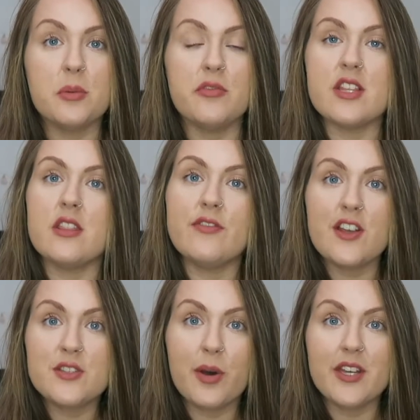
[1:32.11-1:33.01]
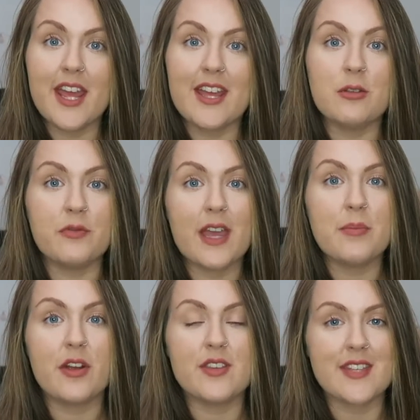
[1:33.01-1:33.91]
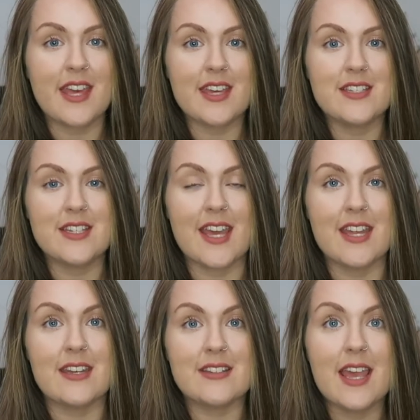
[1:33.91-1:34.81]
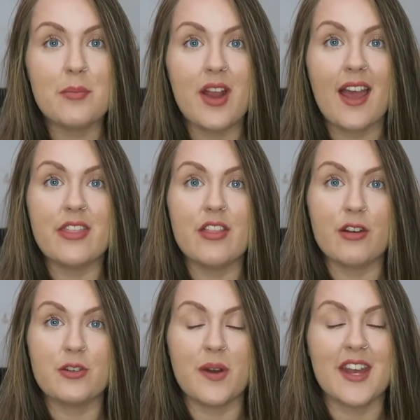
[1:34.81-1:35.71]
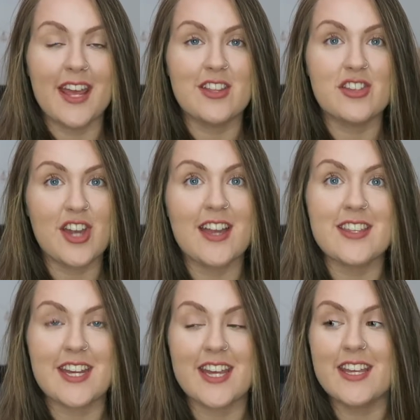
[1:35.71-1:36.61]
We'll be reading the first one in November, the second in December, and the third one in January.